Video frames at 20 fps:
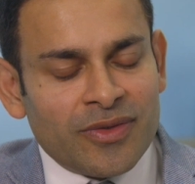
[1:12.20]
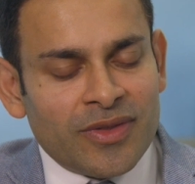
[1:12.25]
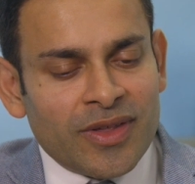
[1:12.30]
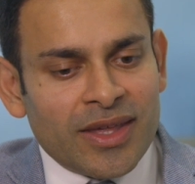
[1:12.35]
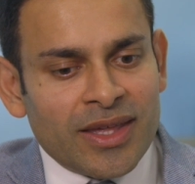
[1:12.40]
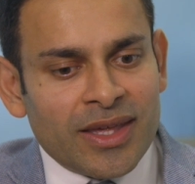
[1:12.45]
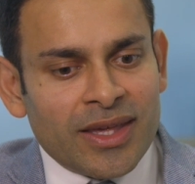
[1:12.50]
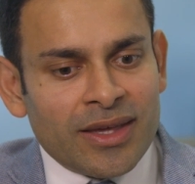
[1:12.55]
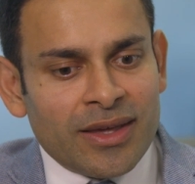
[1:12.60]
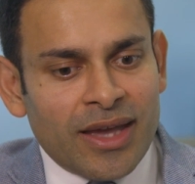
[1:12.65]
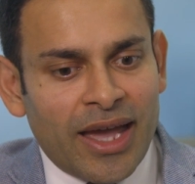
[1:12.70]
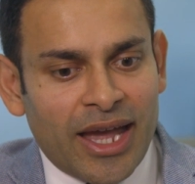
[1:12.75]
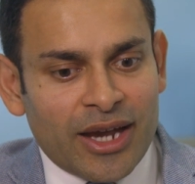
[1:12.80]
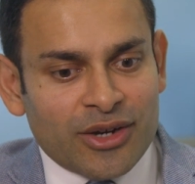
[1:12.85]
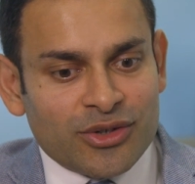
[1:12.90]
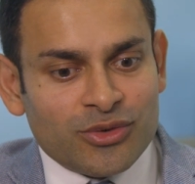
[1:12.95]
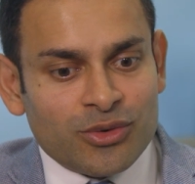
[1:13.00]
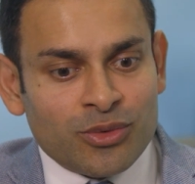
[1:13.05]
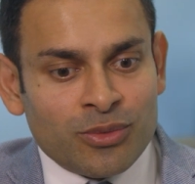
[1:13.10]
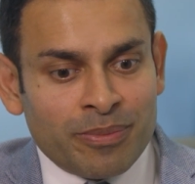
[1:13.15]
the
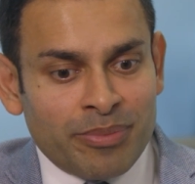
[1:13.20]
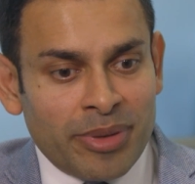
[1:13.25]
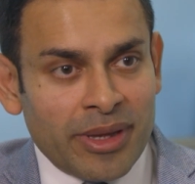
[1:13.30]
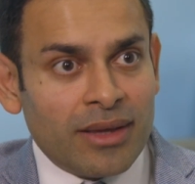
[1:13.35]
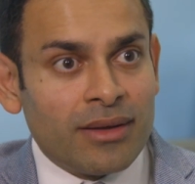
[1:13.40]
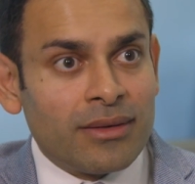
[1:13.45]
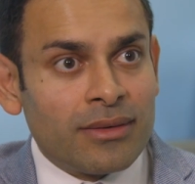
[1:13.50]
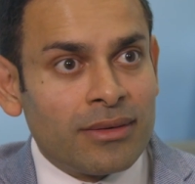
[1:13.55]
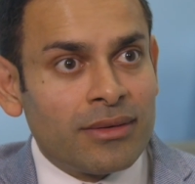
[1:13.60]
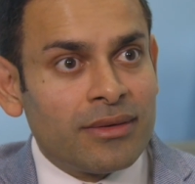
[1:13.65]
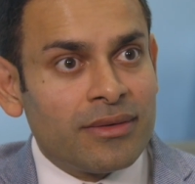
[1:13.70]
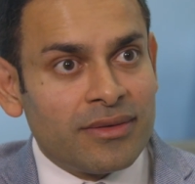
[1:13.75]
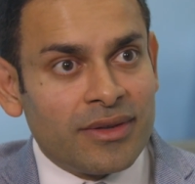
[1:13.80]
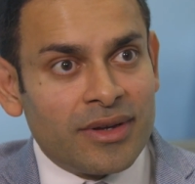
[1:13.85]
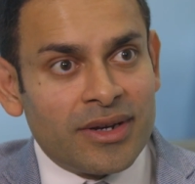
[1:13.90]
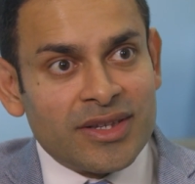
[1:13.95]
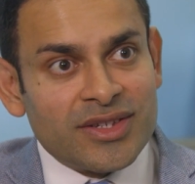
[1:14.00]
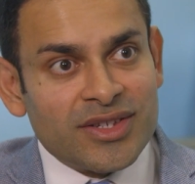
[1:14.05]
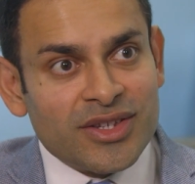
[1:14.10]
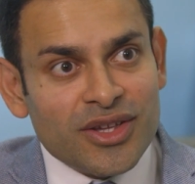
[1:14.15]
actual peel
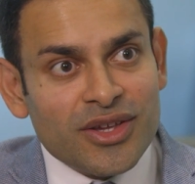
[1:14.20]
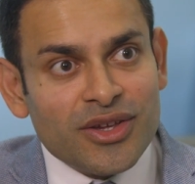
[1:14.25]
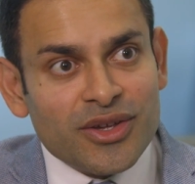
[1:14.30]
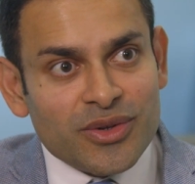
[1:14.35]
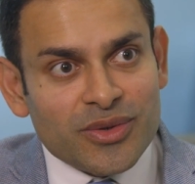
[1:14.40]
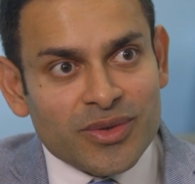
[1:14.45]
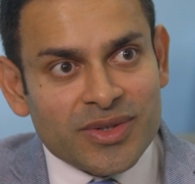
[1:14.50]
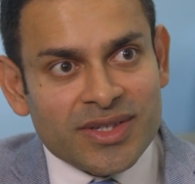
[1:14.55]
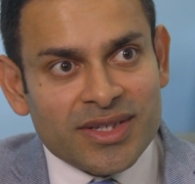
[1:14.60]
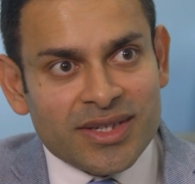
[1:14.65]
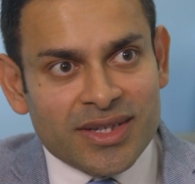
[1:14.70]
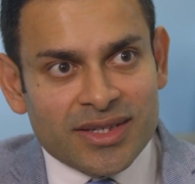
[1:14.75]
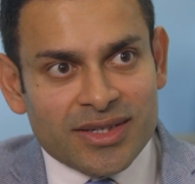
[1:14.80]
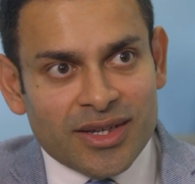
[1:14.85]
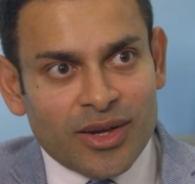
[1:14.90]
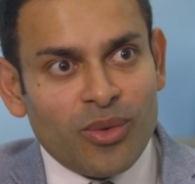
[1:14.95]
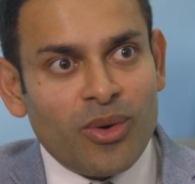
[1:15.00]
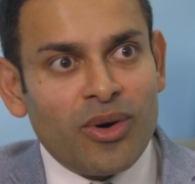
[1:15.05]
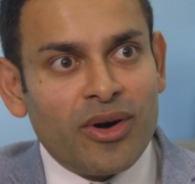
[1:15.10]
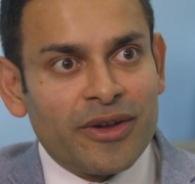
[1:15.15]
that is used is
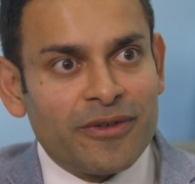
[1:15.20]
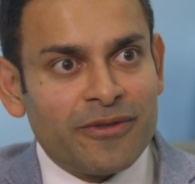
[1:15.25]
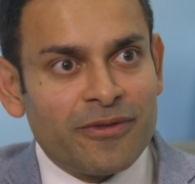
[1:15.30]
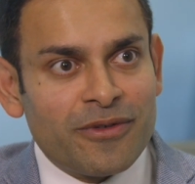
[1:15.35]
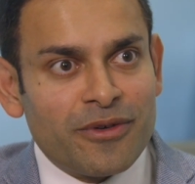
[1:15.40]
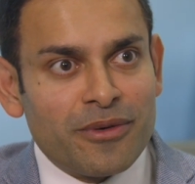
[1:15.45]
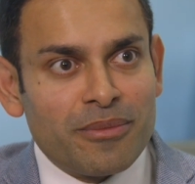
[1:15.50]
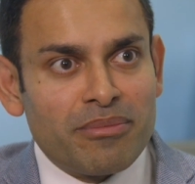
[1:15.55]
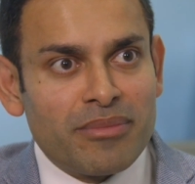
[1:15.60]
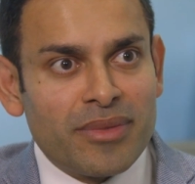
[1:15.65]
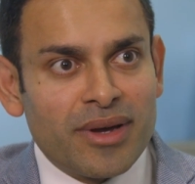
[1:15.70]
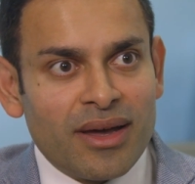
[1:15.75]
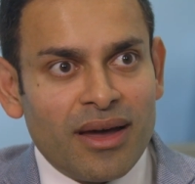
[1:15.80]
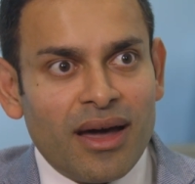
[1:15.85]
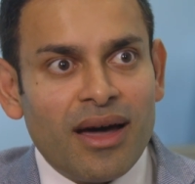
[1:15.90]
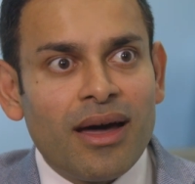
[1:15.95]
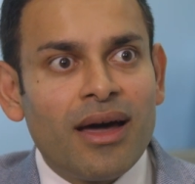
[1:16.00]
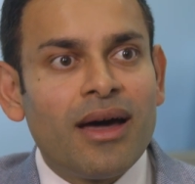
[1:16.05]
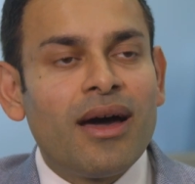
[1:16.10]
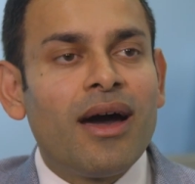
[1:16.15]
acquired from
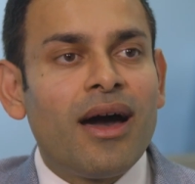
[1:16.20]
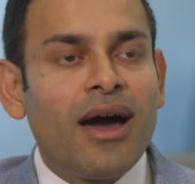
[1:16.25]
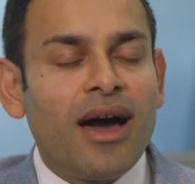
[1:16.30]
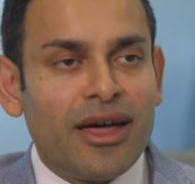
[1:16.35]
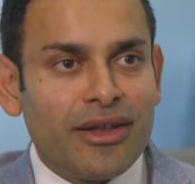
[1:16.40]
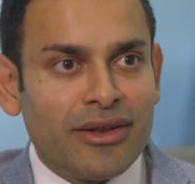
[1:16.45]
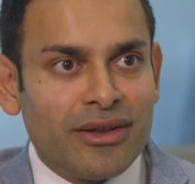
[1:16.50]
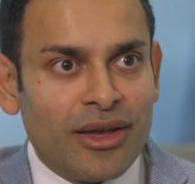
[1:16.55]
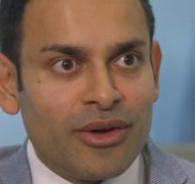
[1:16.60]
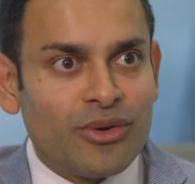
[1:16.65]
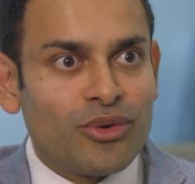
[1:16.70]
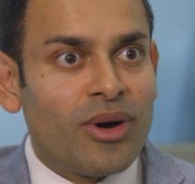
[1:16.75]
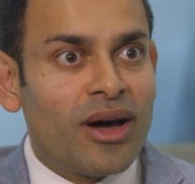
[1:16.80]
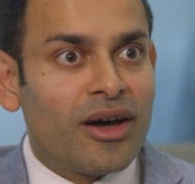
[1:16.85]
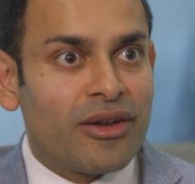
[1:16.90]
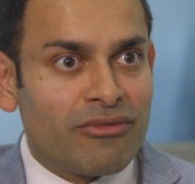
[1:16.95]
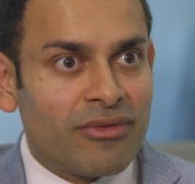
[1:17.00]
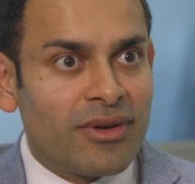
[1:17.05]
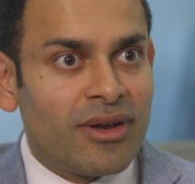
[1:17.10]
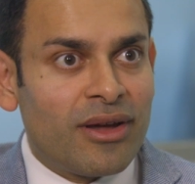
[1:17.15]
unknown or
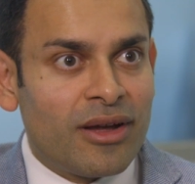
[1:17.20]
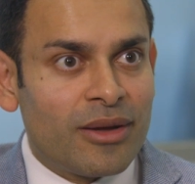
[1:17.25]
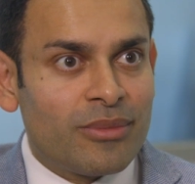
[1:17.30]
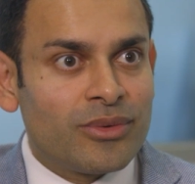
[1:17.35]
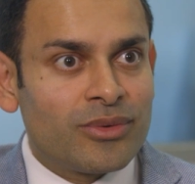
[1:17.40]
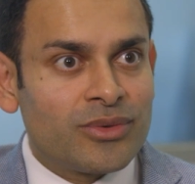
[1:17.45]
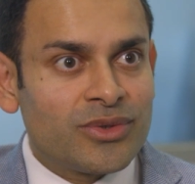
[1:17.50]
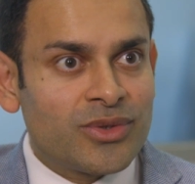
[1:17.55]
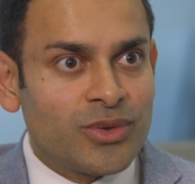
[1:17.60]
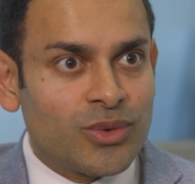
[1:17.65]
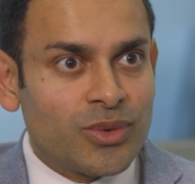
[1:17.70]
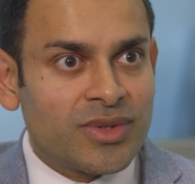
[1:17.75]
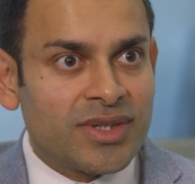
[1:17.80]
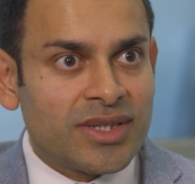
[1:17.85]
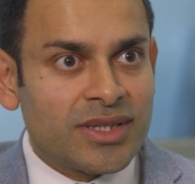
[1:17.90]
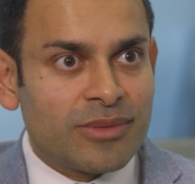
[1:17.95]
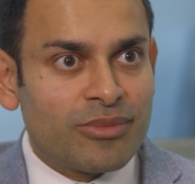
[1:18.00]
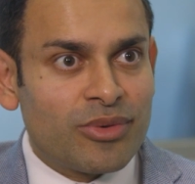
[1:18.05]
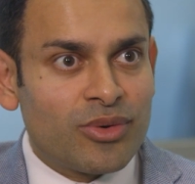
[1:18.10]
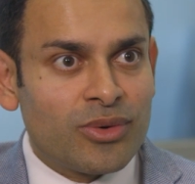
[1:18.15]
unreliable
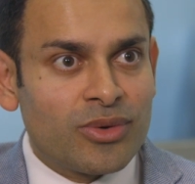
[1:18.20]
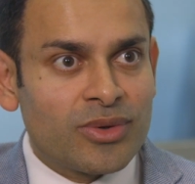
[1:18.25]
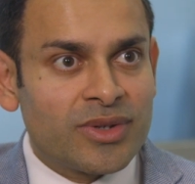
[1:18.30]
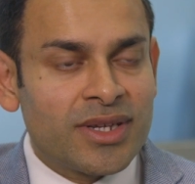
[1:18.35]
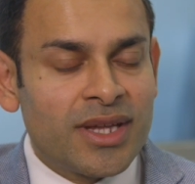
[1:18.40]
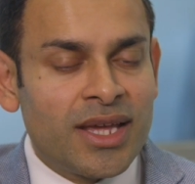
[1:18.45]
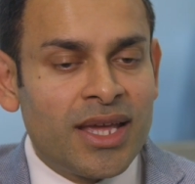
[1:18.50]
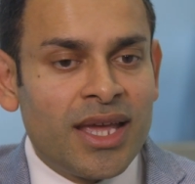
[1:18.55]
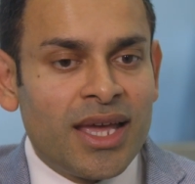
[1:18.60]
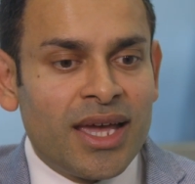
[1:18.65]
sources abroad.